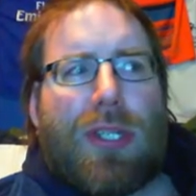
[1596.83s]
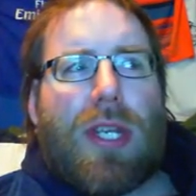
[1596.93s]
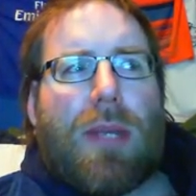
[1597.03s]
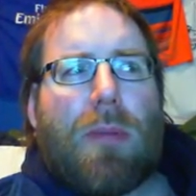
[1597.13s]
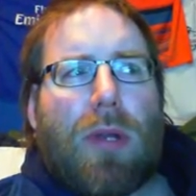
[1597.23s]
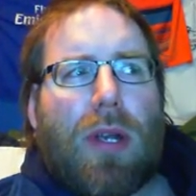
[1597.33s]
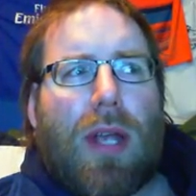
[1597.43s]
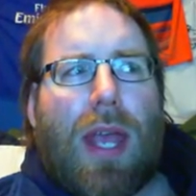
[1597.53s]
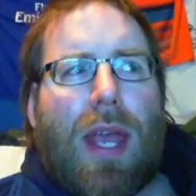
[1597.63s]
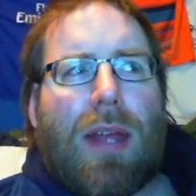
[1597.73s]
cheaper,
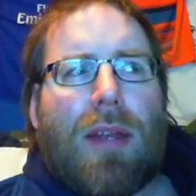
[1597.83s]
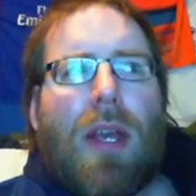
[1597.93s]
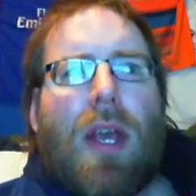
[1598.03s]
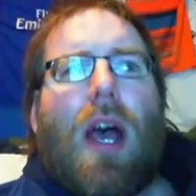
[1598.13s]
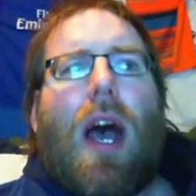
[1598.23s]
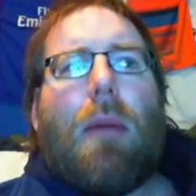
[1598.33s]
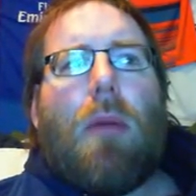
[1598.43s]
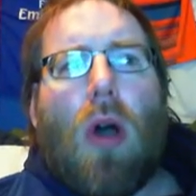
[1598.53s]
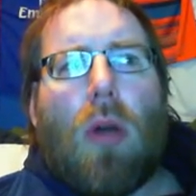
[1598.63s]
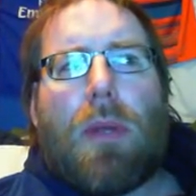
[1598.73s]
and I'm
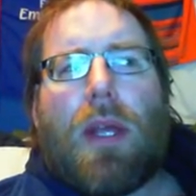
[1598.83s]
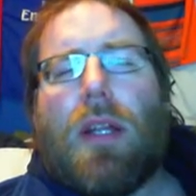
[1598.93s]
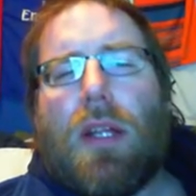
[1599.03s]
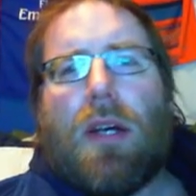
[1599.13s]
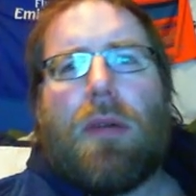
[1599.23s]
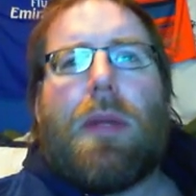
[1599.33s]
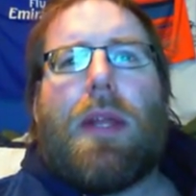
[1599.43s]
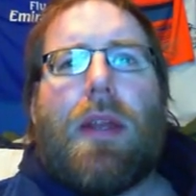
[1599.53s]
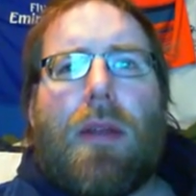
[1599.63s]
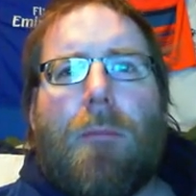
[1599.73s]
hoping a little
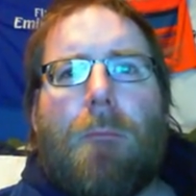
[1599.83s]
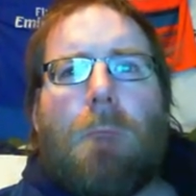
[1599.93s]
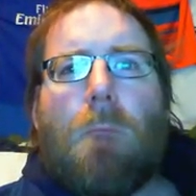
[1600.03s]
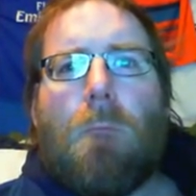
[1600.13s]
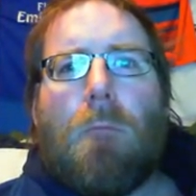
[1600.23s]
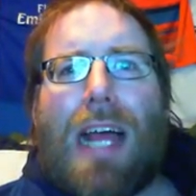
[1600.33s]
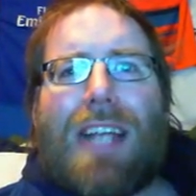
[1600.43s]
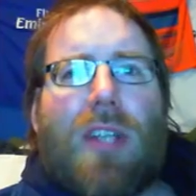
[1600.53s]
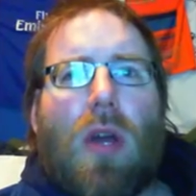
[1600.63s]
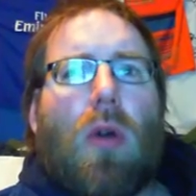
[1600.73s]
bit
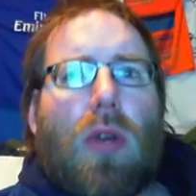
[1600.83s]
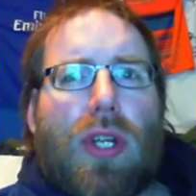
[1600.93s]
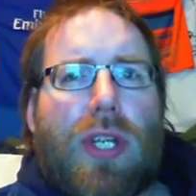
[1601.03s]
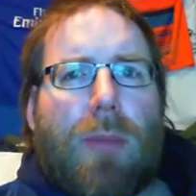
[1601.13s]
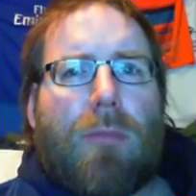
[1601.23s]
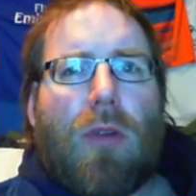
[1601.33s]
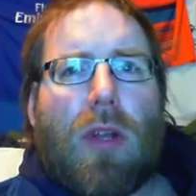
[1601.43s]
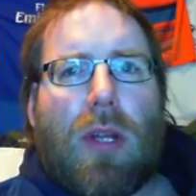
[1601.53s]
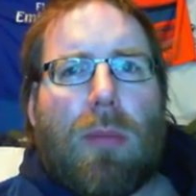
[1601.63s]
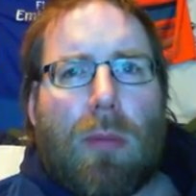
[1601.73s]
less ownership for
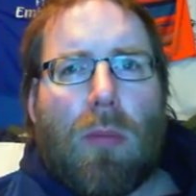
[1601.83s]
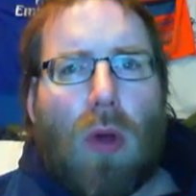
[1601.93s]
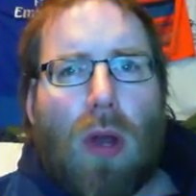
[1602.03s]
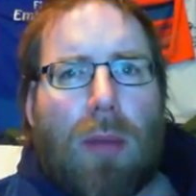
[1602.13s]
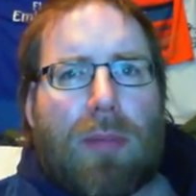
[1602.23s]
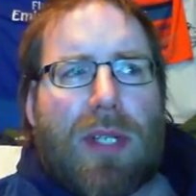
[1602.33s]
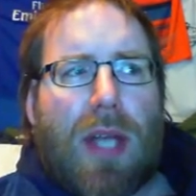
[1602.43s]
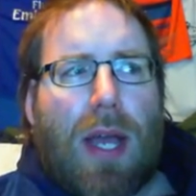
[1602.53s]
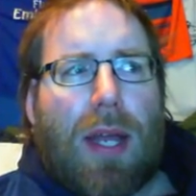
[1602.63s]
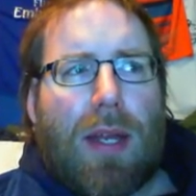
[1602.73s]
a little bit more
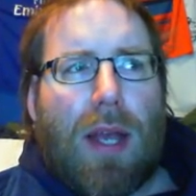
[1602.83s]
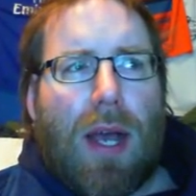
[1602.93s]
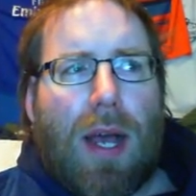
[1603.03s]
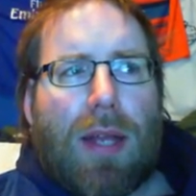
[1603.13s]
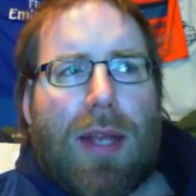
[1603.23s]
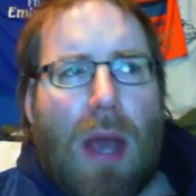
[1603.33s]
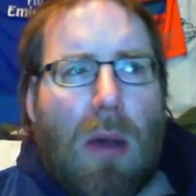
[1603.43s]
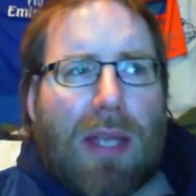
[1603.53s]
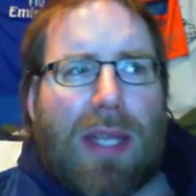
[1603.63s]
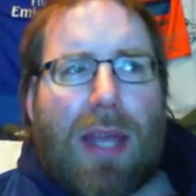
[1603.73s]
upside. Uh,
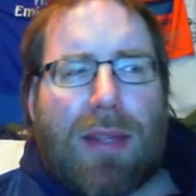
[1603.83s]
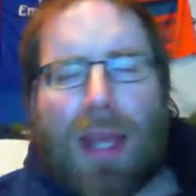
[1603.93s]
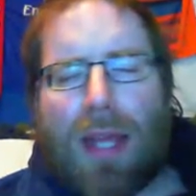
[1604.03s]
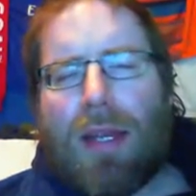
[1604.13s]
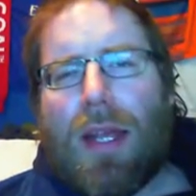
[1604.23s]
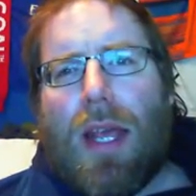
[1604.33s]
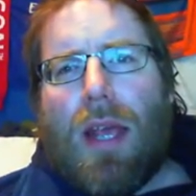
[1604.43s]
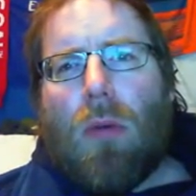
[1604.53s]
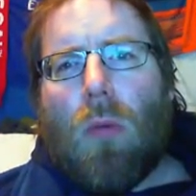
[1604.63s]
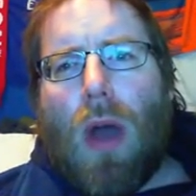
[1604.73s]
now, I get that
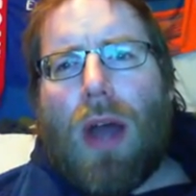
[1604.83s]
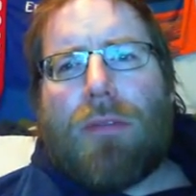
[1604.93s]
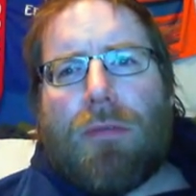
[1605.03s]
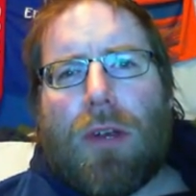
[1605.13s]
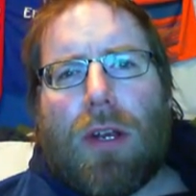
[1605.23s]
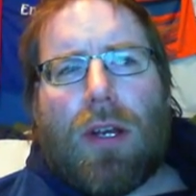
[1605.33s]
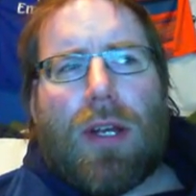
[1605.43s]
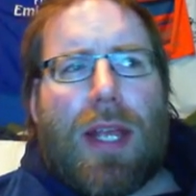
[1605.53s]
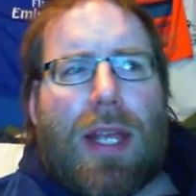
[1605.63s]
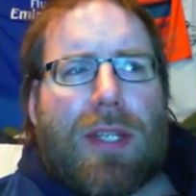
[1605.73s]

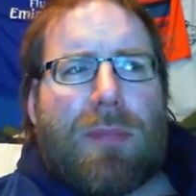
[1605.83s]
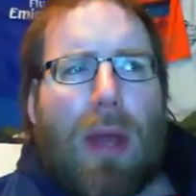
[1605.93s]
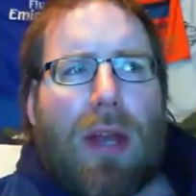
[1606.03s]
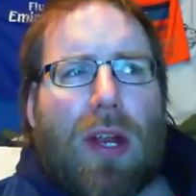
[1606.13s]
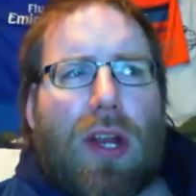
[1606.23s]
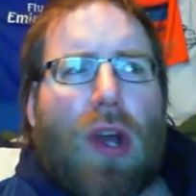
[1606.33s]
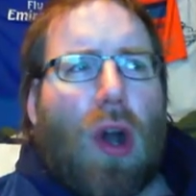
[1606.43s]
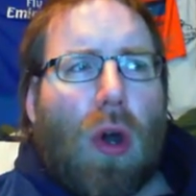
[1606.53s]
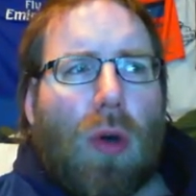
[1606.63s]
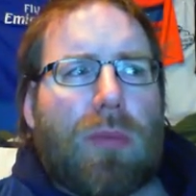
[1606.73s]
Watford is better at
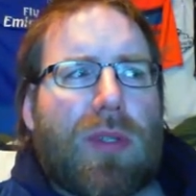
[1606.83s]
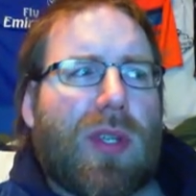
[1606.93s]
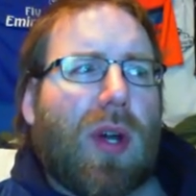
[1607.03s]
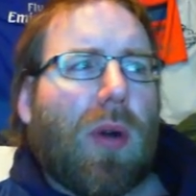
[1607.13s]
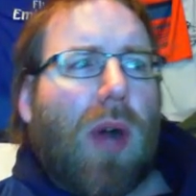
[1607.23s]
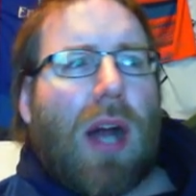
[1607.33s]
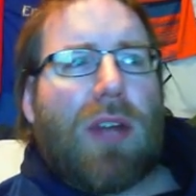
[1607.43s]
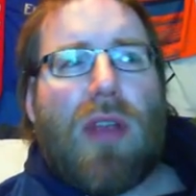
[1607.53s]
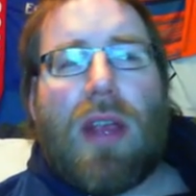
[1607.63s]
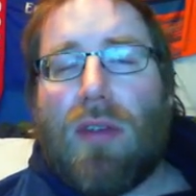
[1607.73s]
home, so
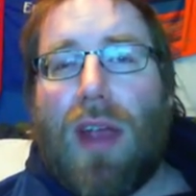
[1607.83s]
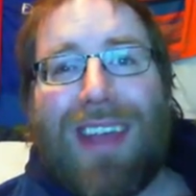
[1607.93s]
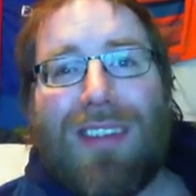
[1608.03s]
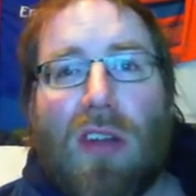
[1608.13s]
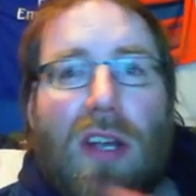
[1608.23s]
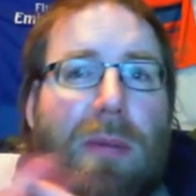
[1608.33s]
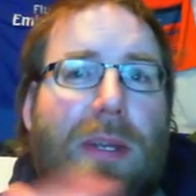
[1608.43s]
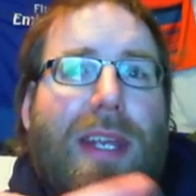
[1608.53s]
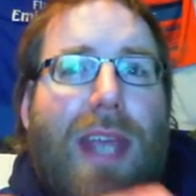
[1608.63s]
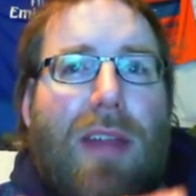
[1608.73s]
Andre Gray and
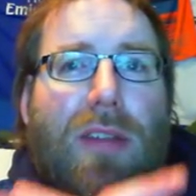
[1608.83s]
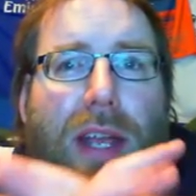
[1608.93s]
Lookman together